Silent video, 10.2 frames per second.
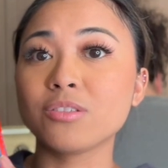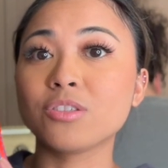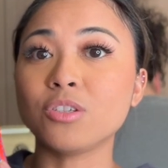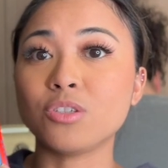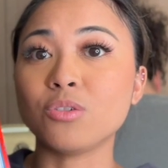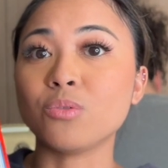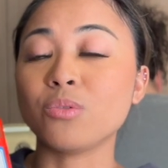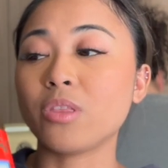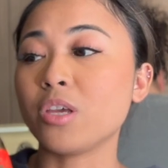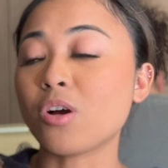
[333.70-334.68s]
to do
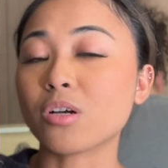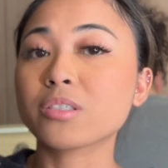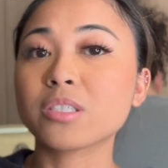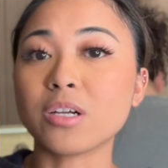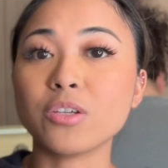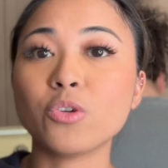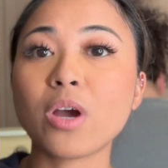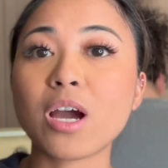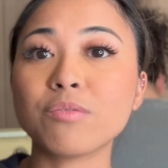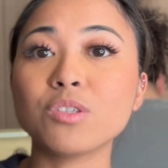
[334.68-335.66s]
the oxtail. You
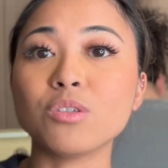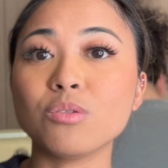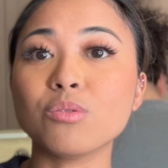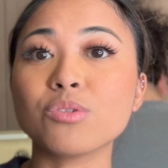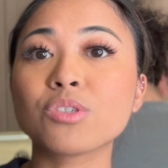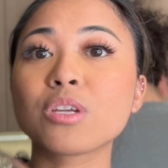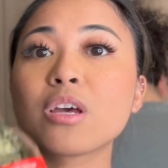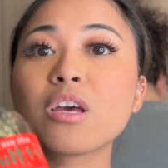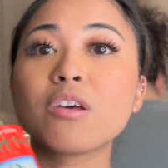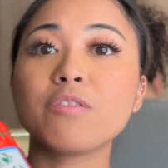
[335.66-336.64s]
have to use
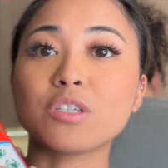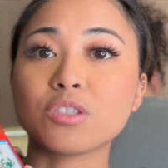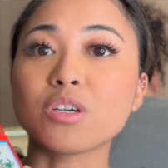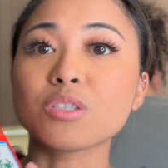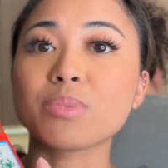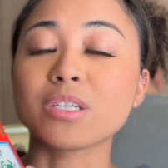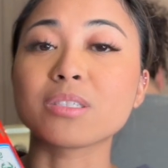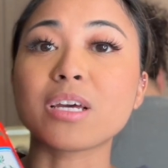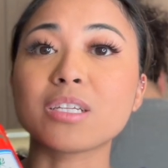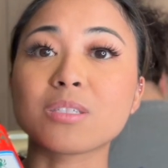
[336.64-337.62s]
fish sauce because
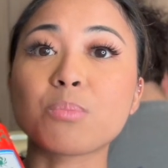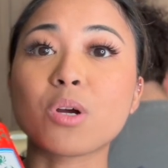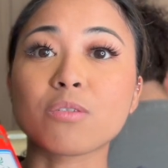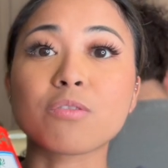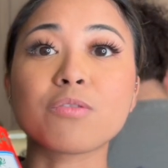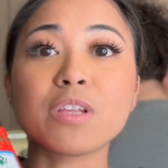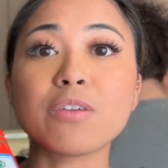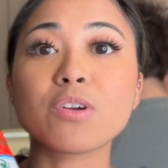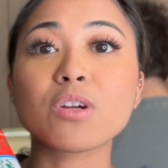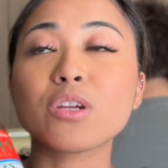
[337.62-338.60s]
that is a part of the
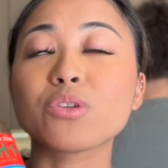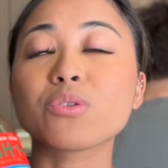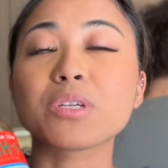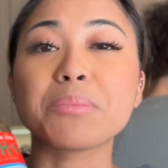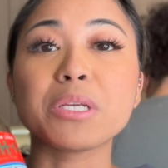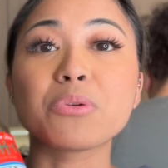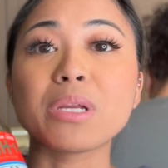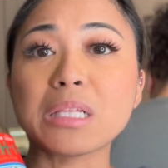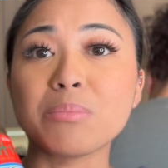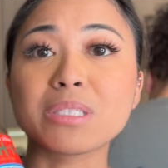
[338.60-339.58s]
flavor, and you're going to be
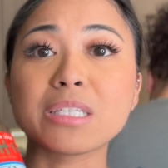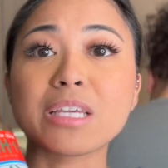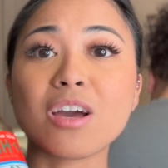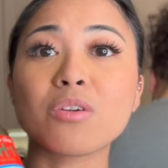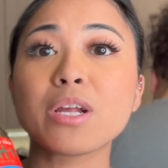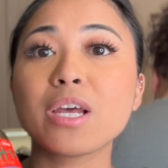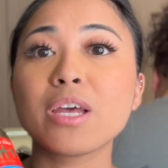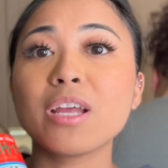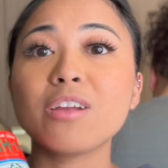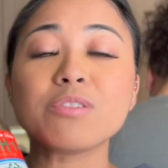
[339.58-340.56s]
greatly missing out
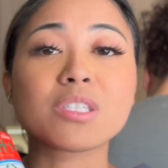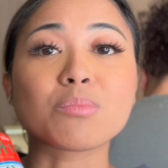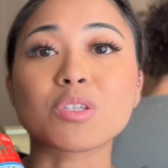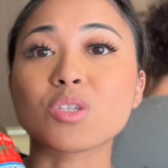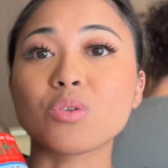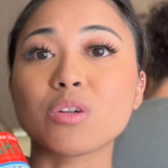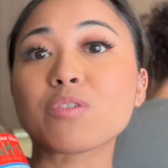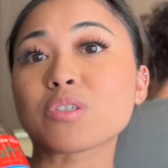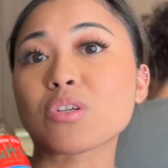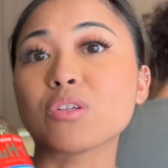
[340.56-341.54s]
if you substitute it
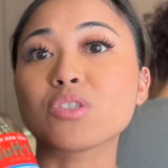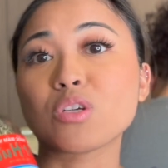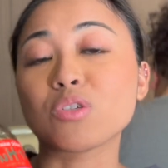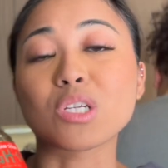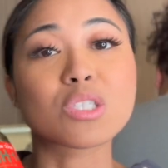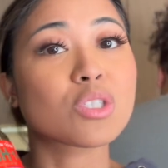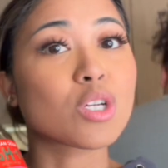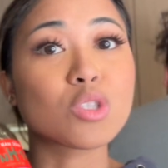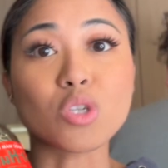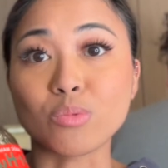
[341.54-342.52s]
for salt, so just
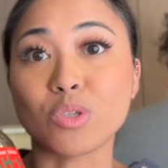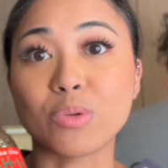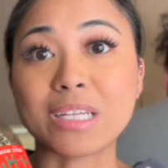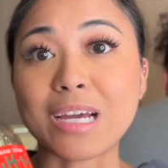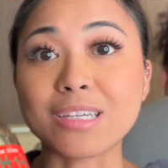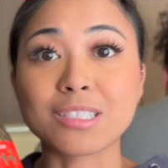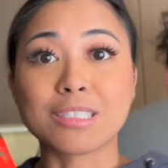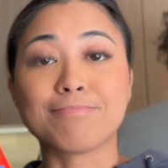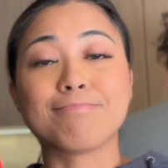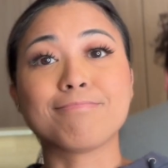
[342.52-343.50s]
don't do it, guys.